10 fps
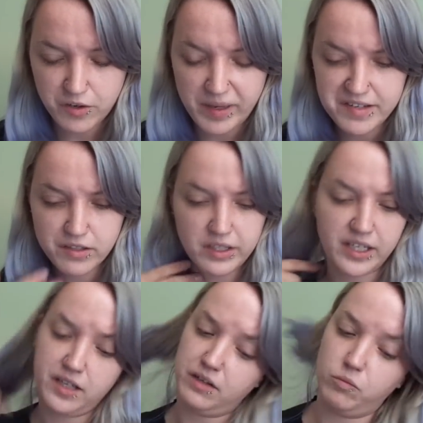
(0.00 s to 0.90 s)

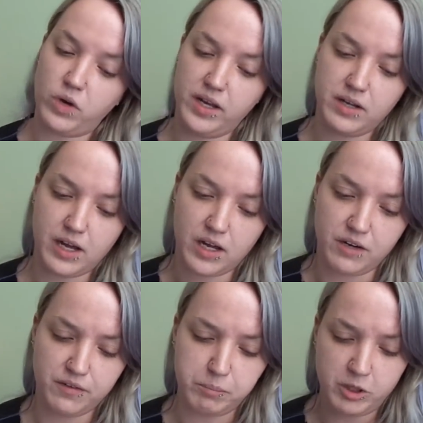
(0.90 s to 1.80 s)
basically, what
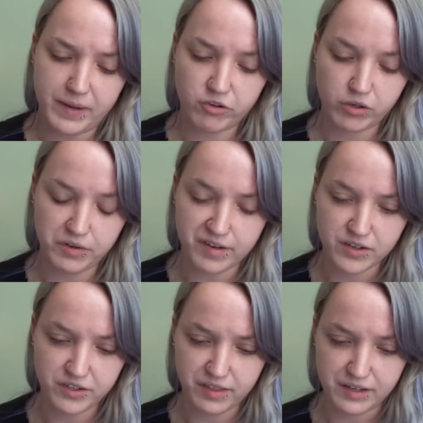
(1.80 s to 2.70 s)
Blue Badger goes on
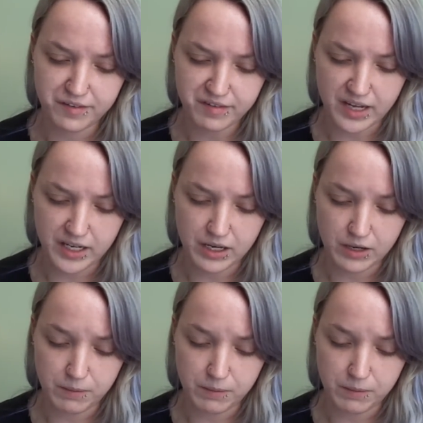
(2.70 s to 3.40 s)
to then say,